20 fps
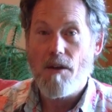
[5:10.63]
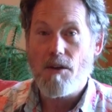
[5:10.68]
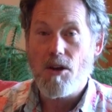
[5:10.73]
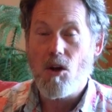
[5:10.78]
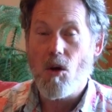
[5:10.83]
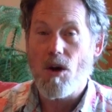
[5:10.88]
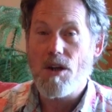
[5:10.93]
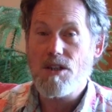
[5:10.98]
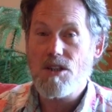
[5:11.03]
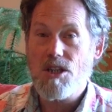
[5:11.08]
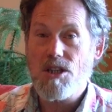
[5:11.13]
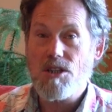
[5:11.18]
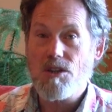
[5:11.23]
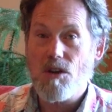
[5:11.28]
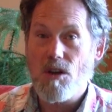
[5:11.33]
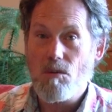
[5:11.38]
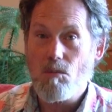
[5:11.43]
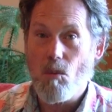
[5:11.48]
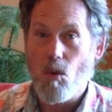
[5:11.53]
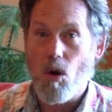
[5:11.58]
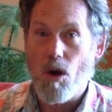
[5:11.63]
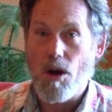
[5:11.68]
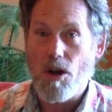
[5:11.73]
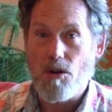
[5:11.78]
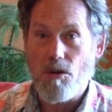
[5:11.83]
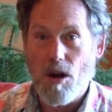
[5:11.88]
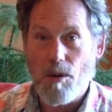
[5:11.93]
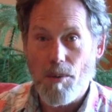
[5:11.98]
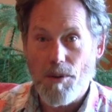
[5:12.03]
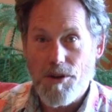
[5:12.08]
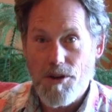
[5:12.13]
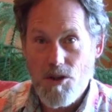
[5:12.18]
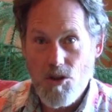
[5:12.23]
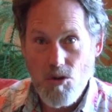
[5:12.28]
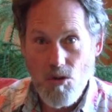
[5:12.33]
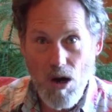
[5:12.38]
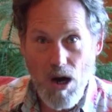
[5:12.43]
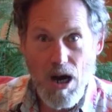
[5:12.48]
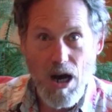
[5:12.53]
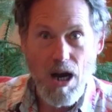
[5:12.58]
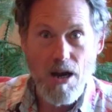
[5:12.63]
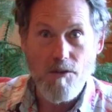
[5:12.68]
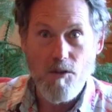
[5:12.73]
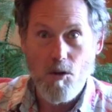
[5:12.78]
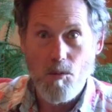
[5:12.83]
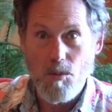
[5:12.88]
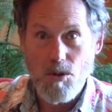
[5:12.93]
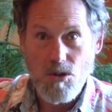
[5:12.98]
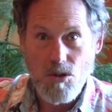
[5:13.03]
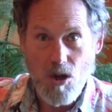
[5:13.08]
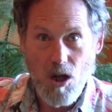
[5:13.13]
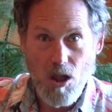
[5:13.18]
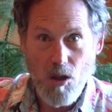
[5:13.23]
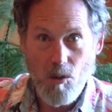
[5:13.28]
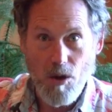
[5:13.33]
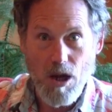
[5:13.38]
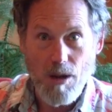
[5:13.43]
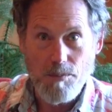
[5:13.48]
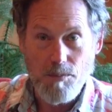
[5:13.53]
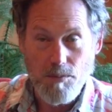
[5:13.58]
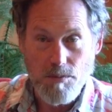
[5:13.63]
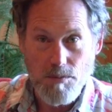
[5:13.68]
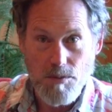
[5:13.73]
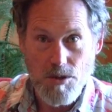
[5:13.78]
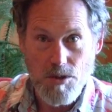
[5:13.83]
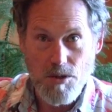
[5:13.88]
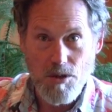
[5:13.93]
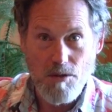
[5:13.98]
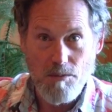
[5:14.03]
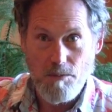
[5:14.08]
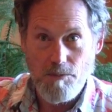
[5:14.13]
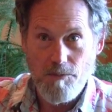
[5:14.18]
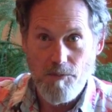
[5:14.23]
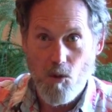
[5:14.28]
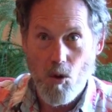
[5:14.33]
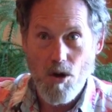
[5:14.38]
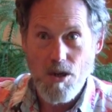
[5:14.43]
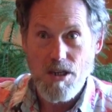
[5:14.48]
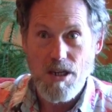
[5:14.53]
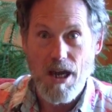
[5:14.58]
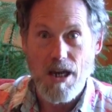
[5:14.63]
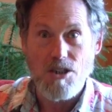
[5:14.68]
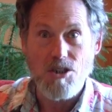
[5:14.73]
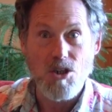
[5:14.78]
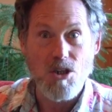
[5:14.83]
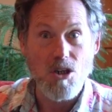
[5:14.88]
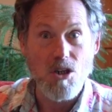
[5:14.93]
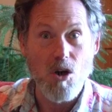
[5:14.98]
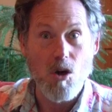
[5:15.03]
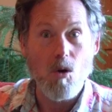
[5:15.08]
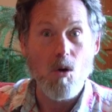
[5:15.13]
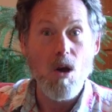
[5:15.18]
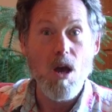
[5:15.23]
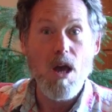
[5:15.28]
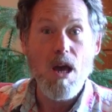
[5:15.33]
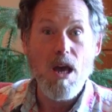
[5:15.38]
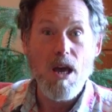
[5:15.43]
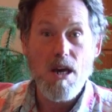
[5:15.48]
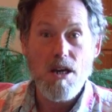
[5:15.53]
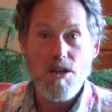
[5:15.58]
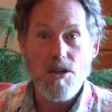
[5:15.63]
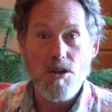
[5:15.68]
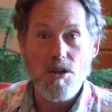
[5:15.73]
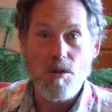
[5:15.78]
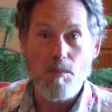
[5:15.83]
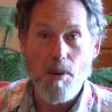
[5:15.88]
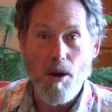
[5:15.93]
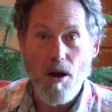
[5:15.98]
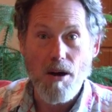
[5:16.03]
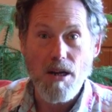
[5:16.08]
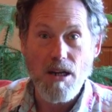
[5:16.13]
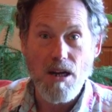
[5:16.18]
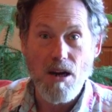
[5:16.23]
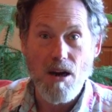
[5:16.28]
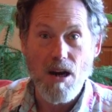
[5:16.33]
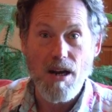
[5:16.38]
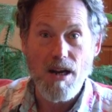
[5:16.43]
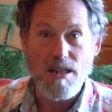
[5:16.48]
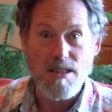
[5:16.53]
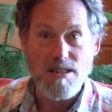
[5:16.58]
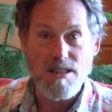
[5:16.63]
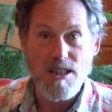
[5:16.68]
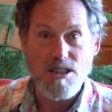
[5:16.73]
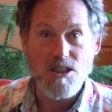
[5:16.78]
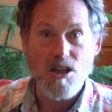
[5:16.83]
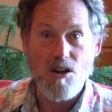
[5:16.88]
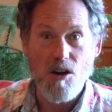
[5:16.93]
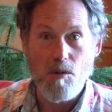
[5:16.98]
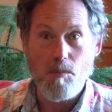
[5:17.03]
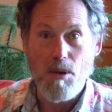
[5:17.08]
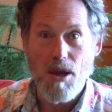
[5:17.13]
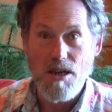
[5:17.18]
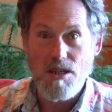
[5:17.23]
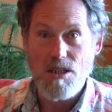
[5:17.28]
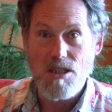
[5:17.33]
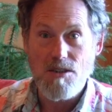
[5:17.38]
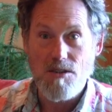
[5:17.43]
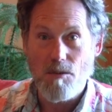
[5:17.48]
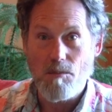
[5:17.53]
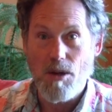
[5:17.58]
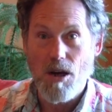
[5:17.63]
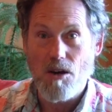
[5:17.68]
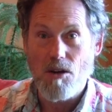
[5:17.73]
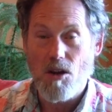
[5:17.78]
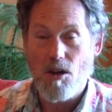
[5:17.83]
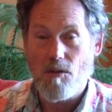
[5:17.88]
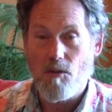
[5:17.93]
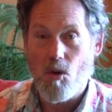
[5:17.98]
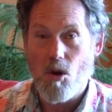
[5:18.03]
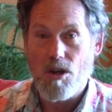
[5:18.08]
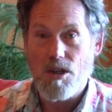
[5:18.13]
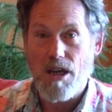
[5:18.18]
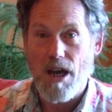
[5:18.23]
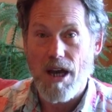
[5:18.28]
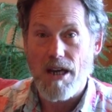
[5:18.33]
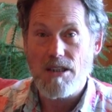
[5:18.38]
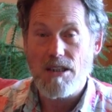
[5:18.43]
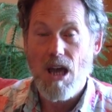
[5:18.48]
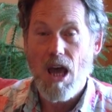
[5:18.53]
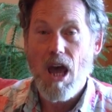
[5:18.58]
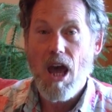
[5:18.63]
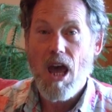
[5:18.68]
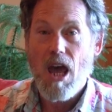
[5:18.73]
You go on Siskiyou and Morton, you're able to drive almost all the way up to the vortex. You can go to the parking area, and it's 600 paces from there to the vortex.